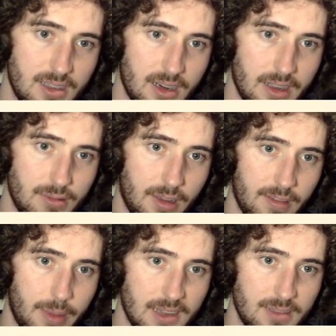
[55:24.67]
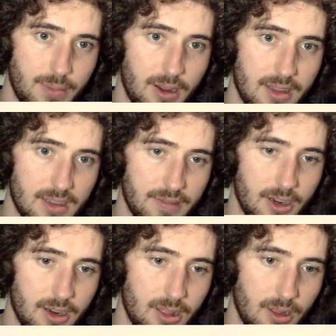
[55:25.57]
and I guess we have a passed pawn that's
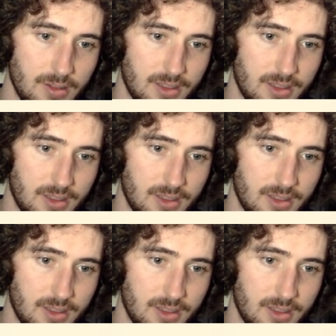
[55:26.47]
very close,